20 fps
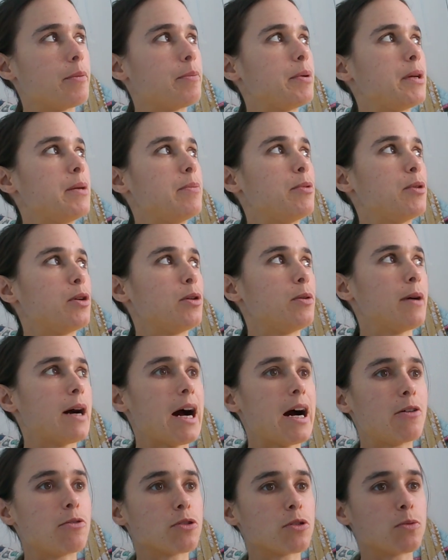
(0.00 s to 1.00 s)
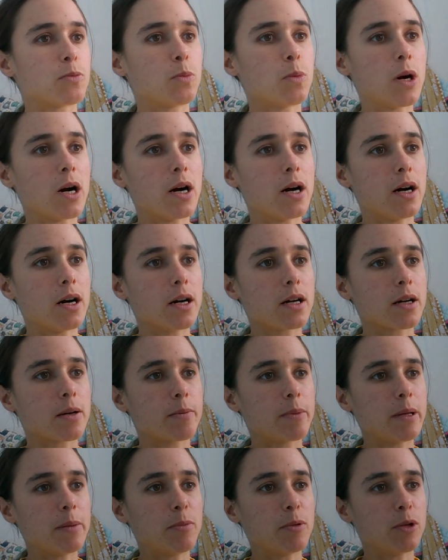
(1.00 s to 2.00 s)
people who are out of work,
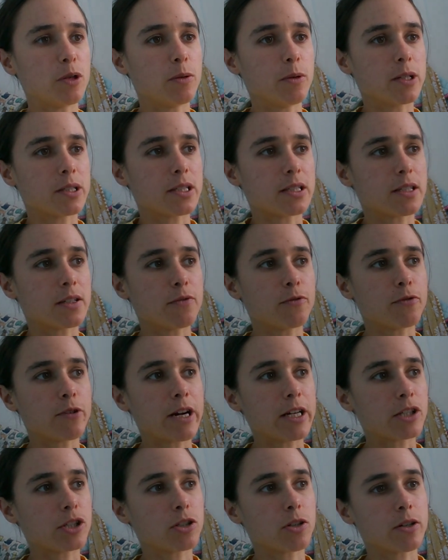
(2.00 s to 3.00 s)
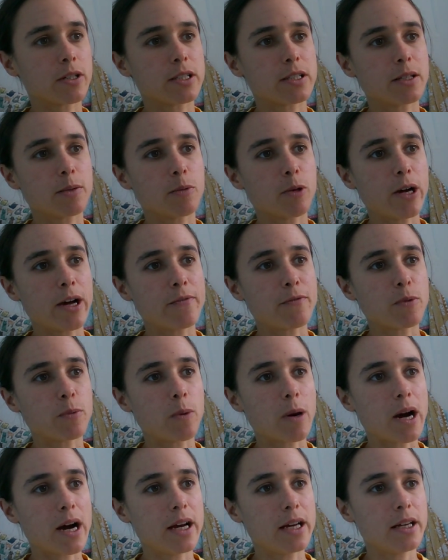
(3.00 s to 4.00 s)
people who are disenfranchised in whatever
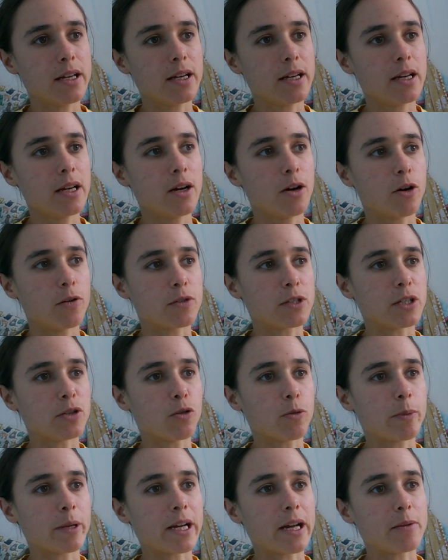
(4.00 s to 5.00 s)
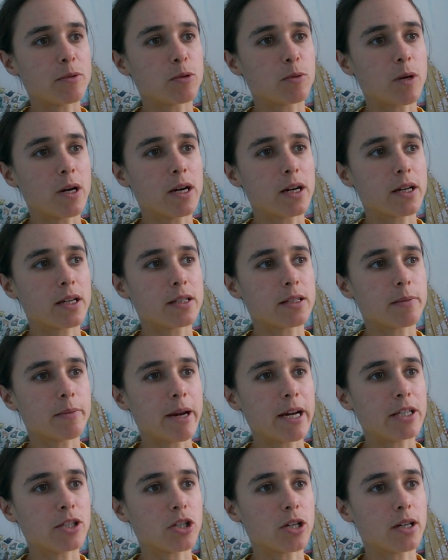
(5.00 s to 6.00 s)
way. Obviously, not being able to work is a
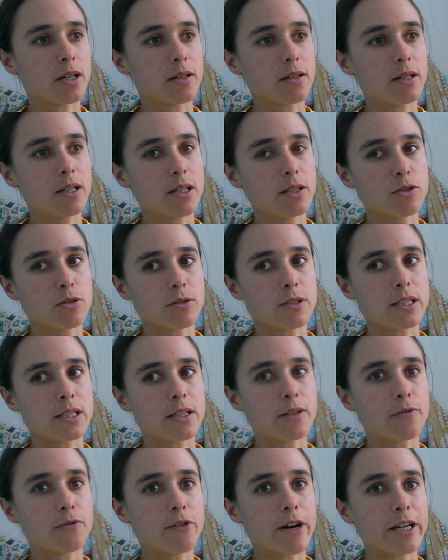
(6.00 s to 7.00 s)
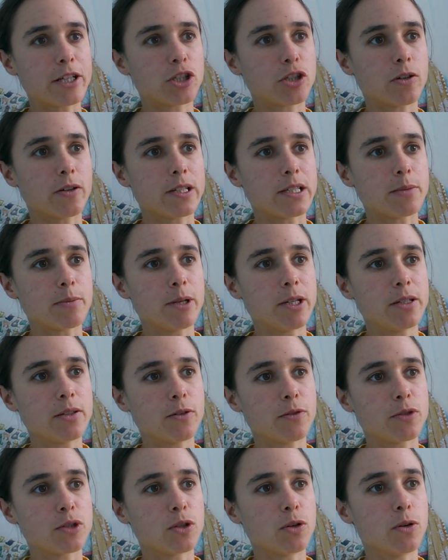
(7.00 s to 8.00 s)
major sort of disenfranchisement
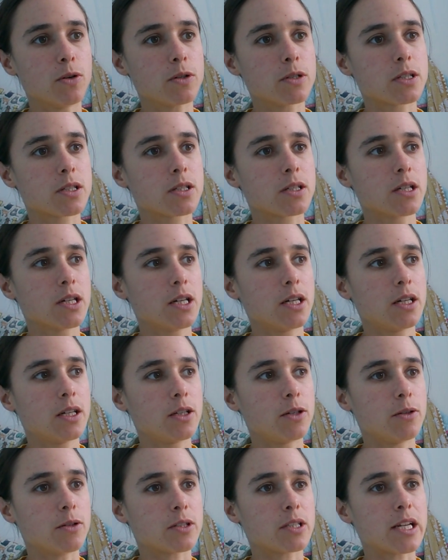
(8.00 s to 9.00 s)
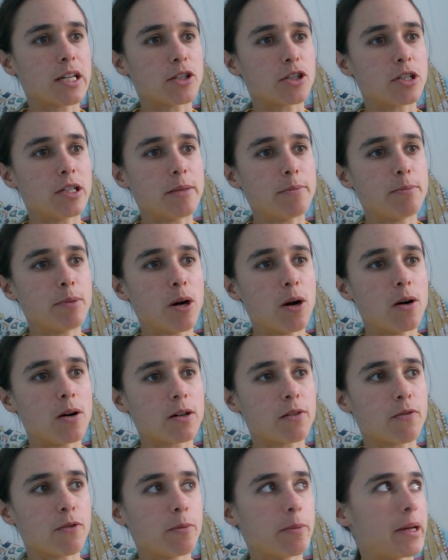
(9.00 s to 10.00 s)
of sorts. You are essentially
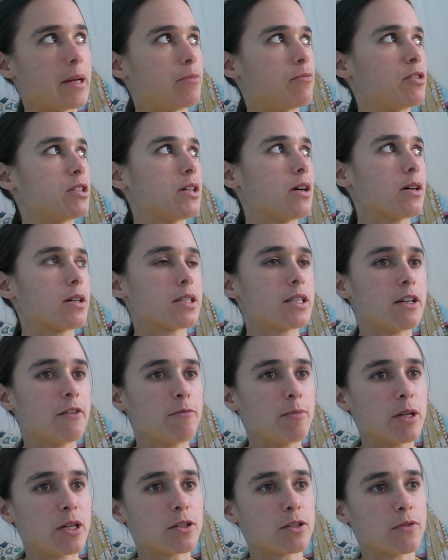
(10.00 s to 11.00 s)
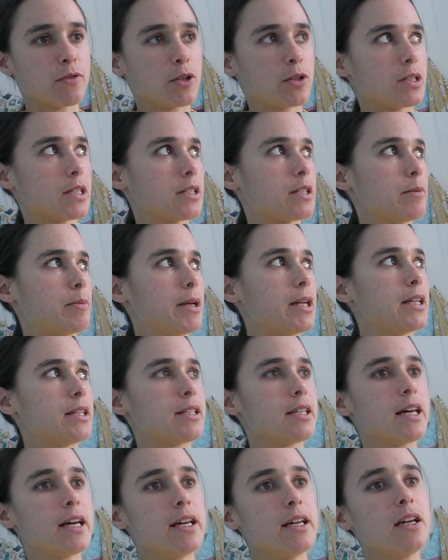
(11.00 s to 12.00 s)
barred from being productive because of your
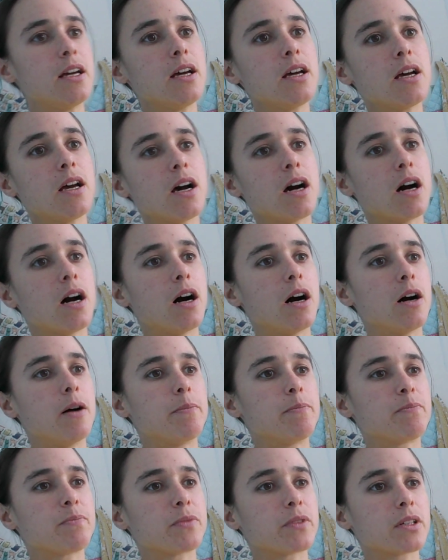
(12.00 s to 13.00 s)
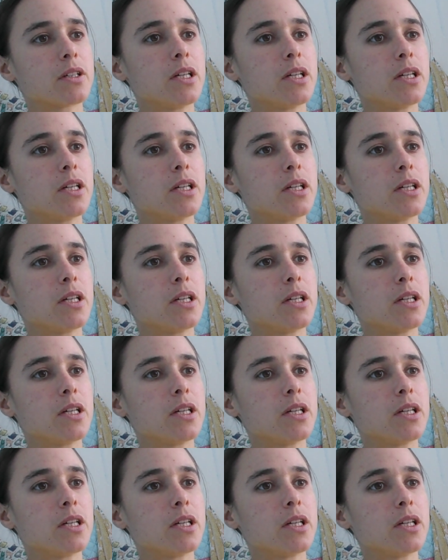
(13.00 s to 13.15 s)
disability. And